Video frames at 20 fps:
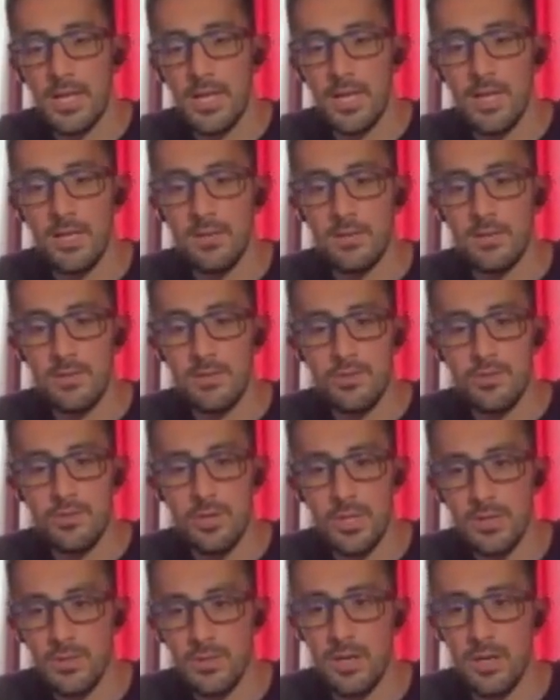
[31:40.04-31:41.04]
and
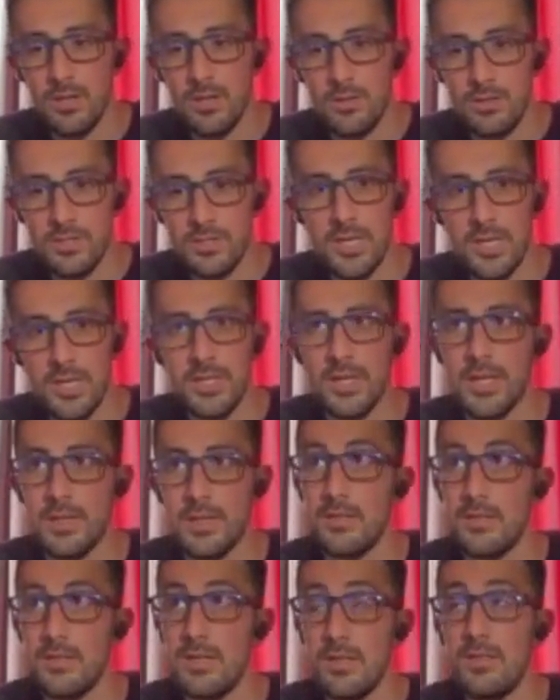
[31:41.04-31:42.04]
try to understand,
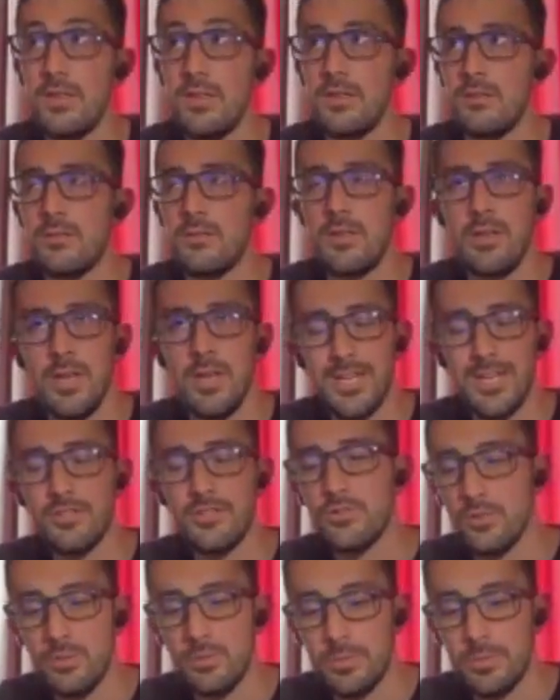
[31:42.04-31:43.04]
like, the
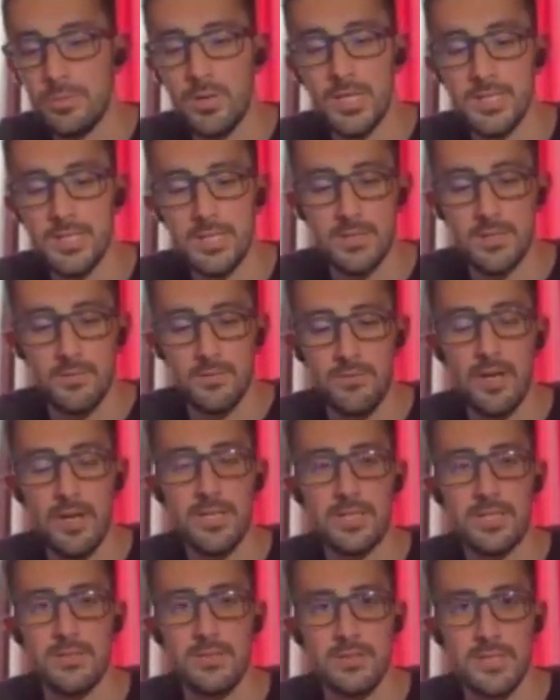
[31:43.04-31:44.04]
natural process of
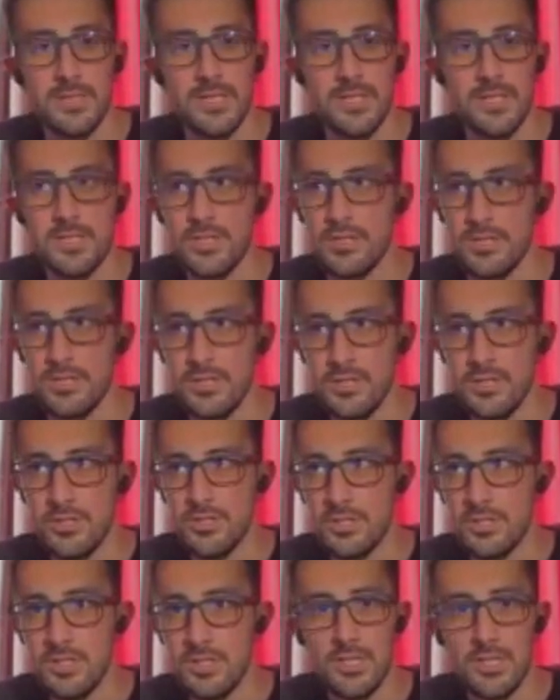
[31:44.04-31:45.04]
fossilization is
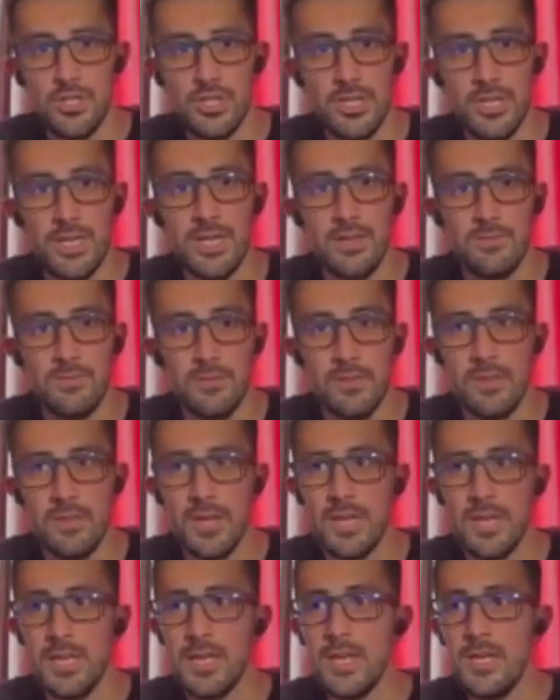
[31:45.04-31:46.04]
just such a gift
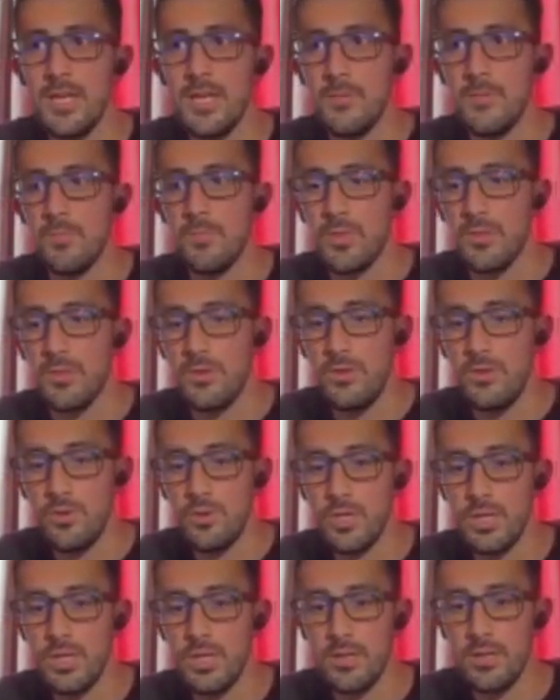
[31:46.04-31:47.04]
that
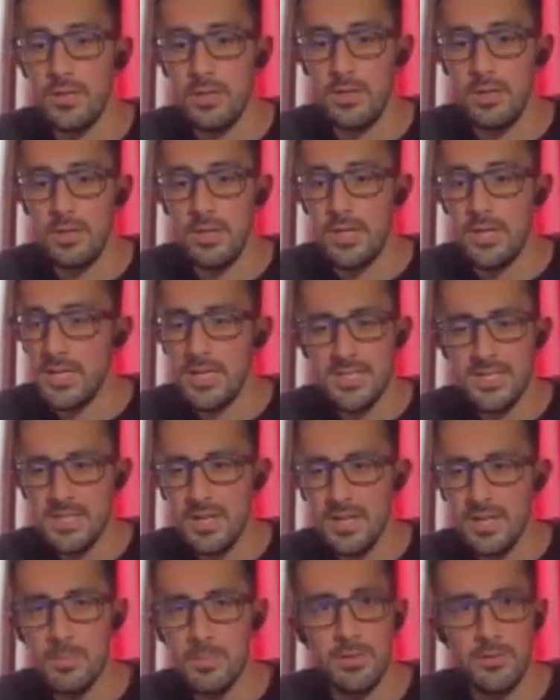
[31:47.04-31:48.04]
it's
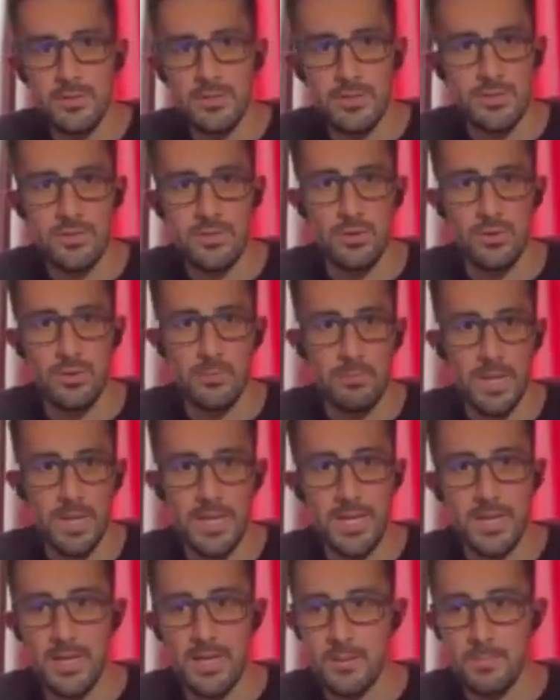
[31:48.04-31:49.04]
not about just
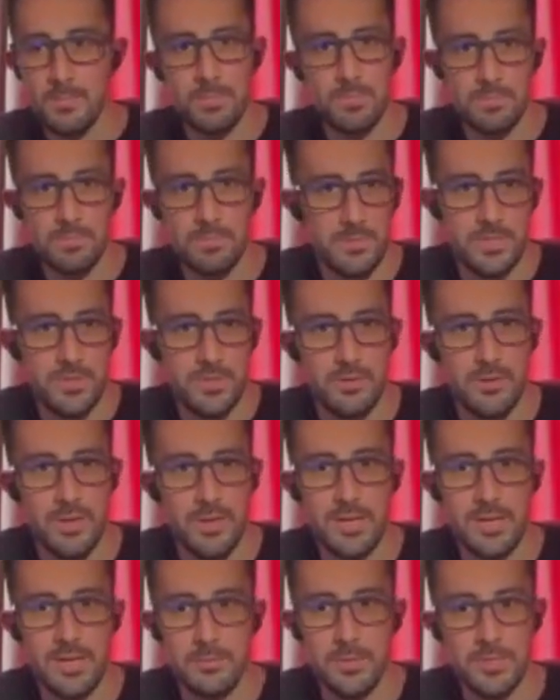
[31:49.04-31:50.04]
making up
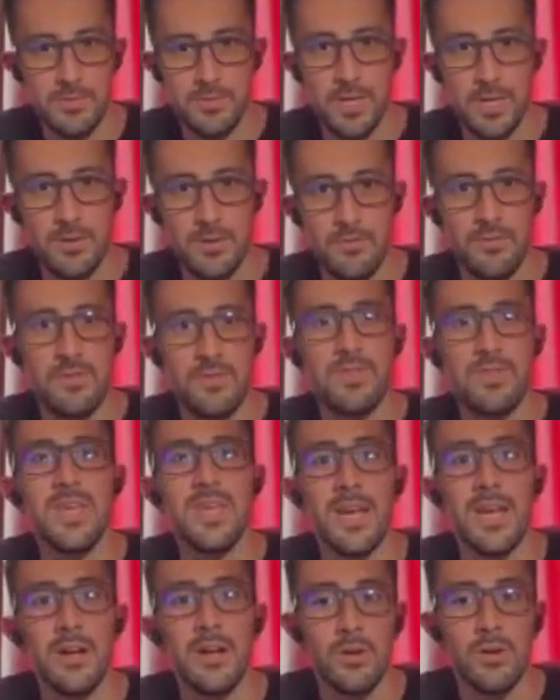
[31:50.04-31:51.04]
certain animals out of
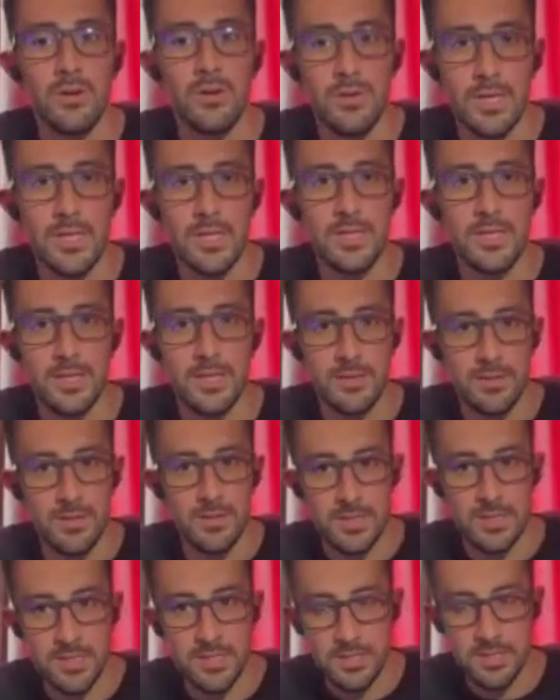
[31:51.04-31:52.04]
thin air.
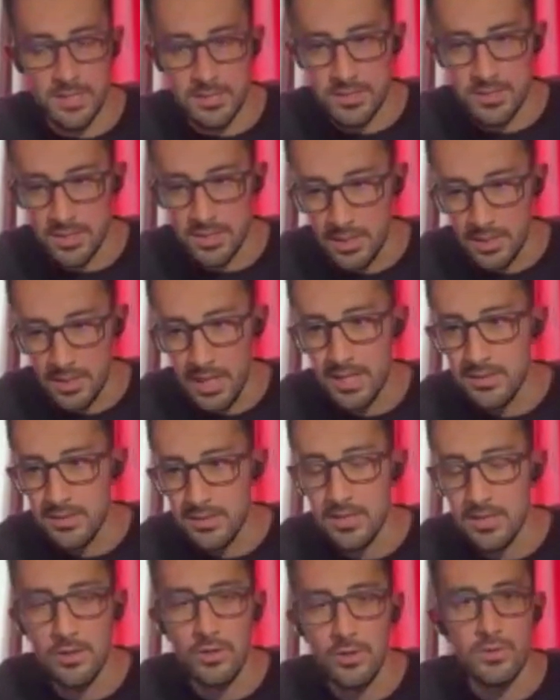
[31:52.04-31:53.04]
There's a lot
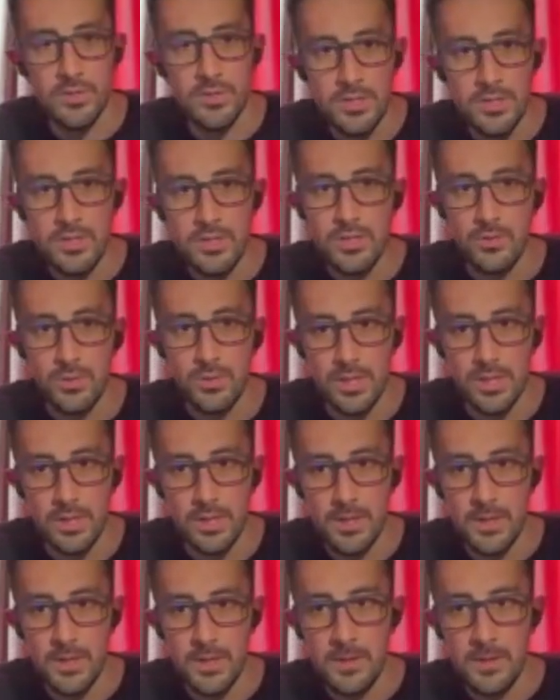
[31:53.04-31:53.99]
that goes into it.